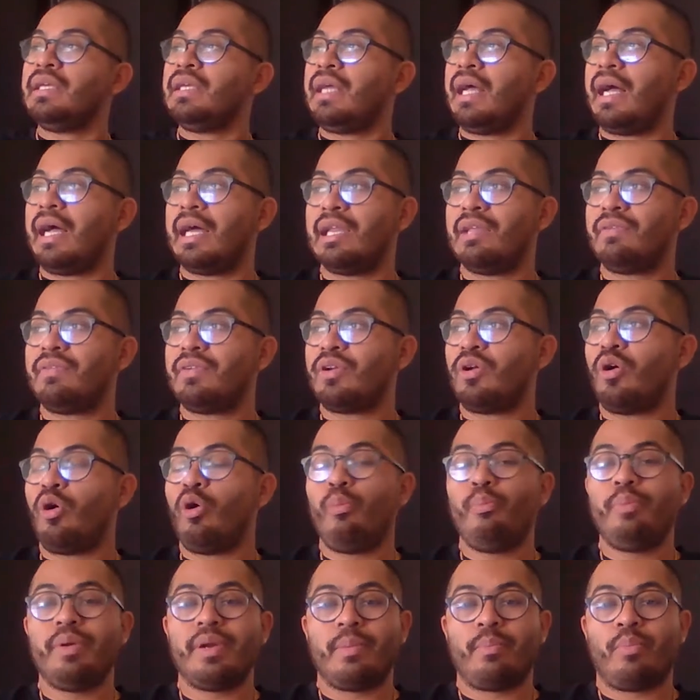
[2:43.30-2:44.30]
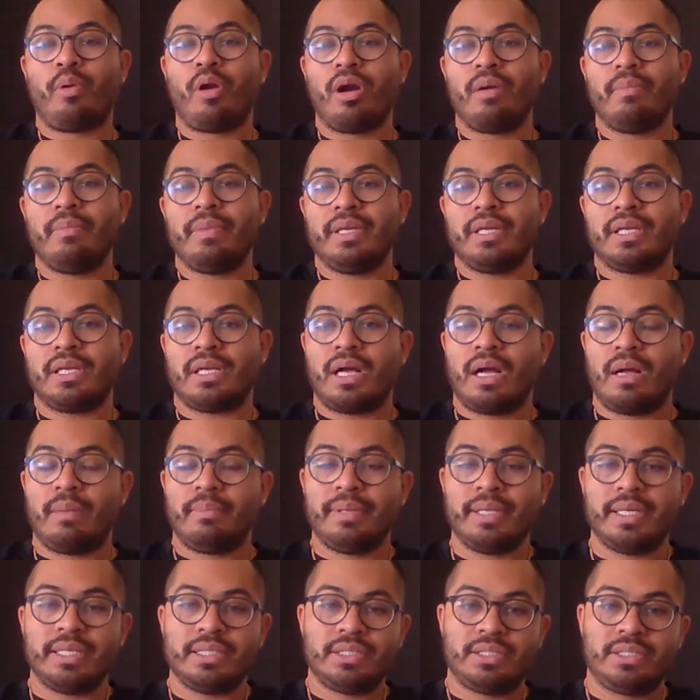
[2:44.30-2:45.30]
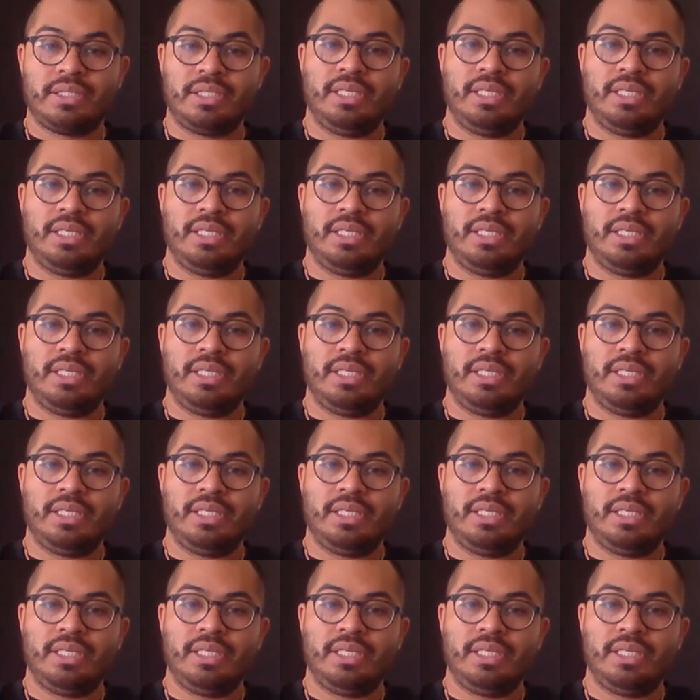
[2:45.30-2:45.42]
I live in an open apartment complex,